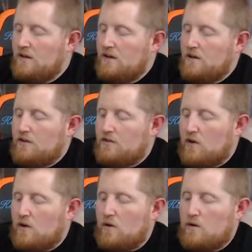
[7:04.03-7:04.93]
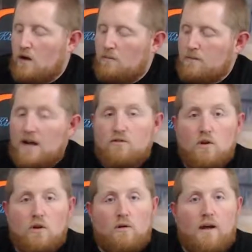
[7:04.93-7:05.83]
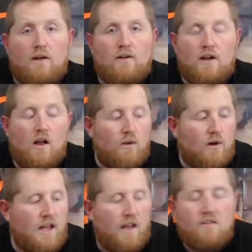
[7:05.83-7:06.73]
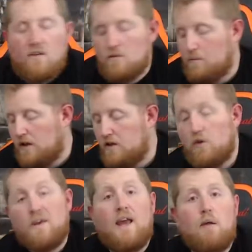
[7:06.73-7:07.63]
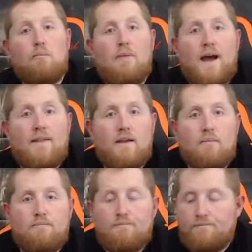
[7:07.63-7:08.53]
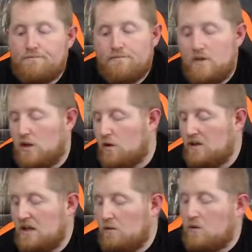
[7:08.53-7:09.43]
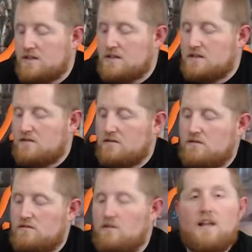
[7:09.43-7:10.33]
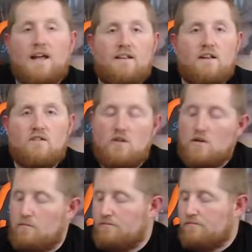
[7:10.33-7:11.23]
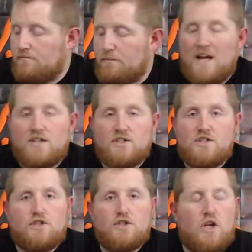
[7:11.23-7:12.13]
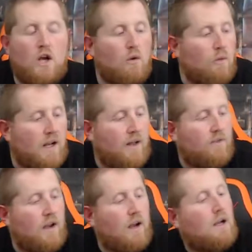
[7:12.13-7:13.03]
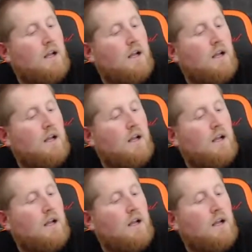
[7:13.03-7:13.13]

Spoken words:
So I'm gonna have to look around at other cases, but you can buy them. You don't need one like this. You can buy just a generic one out there.